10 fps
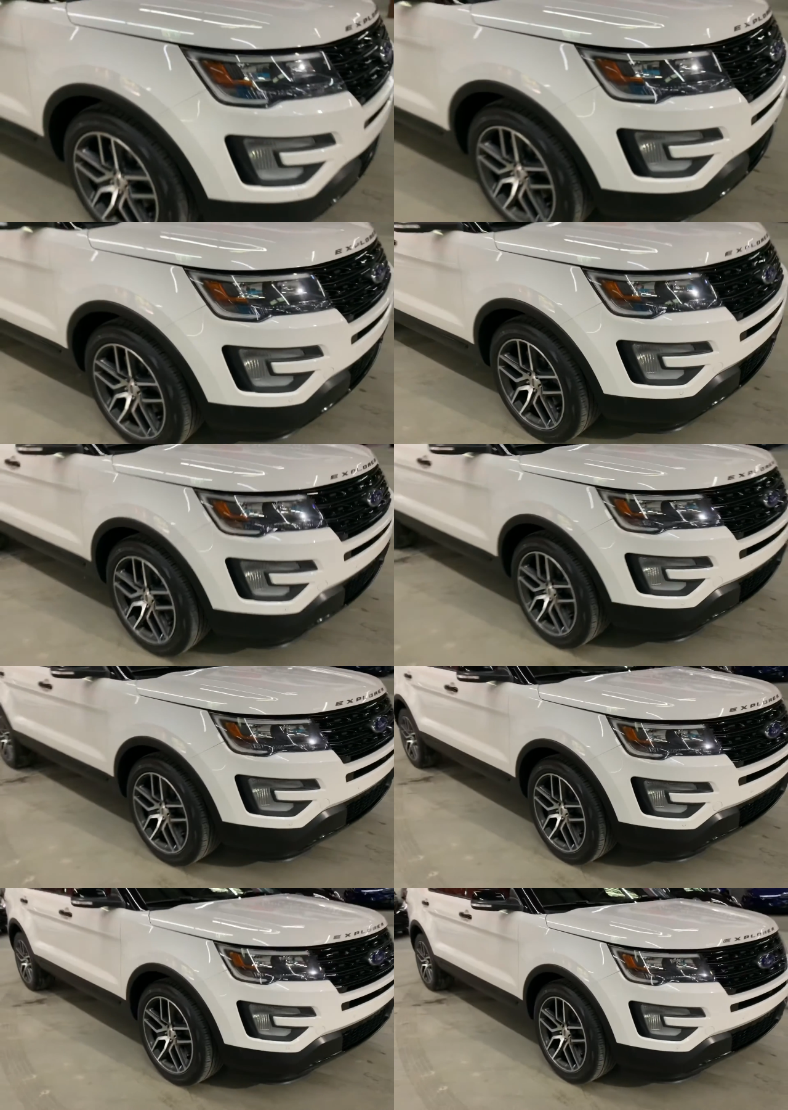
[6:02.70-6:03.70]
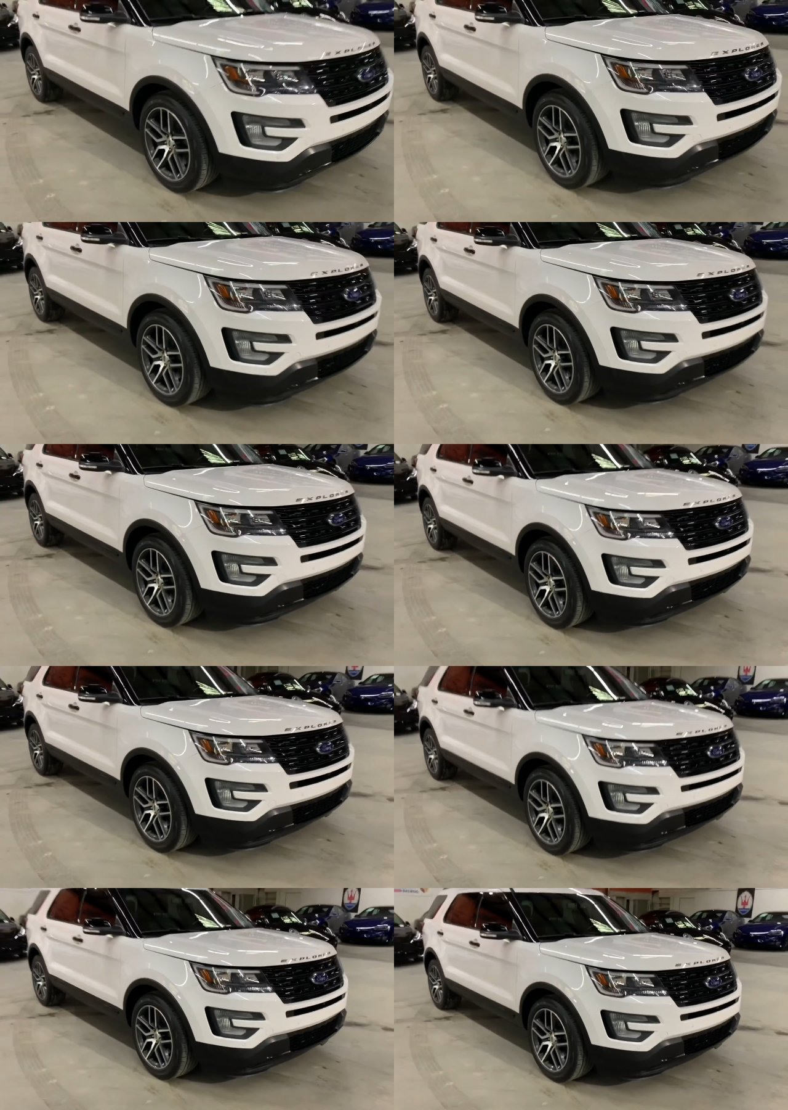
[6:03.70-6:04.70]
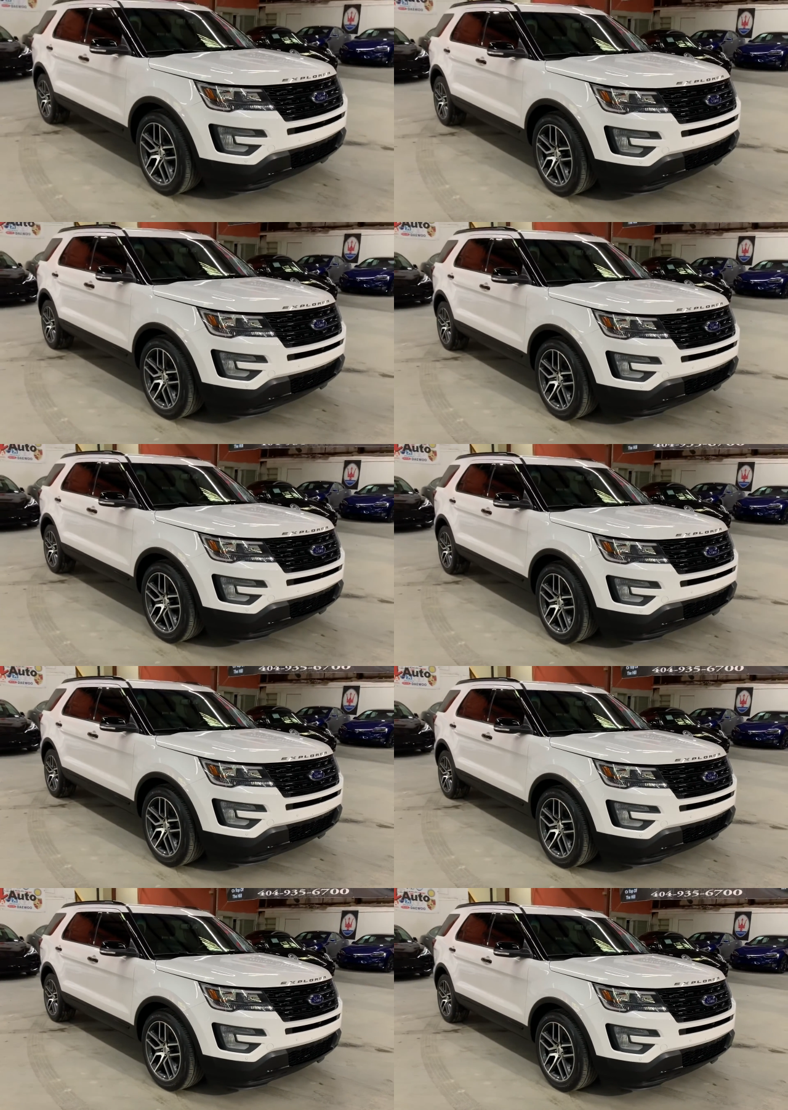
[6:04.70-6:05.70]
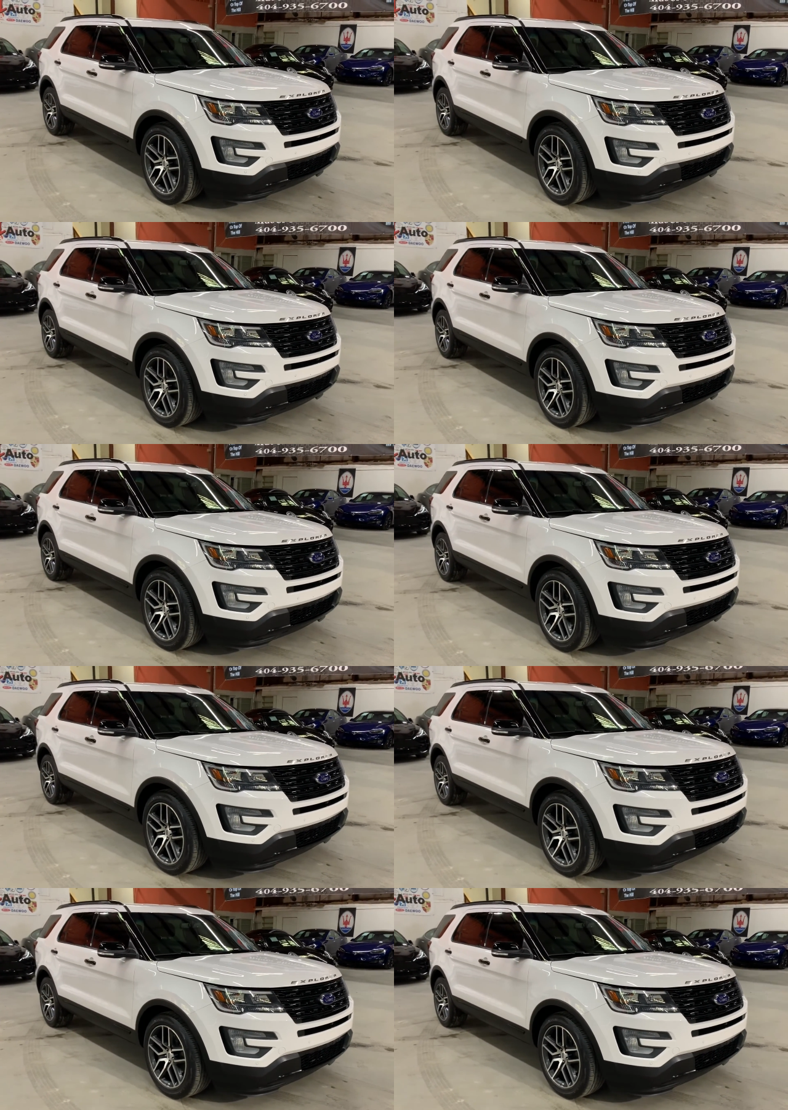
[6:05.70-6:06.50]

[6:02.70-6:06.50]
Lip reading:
Nobody's mouth can be seen.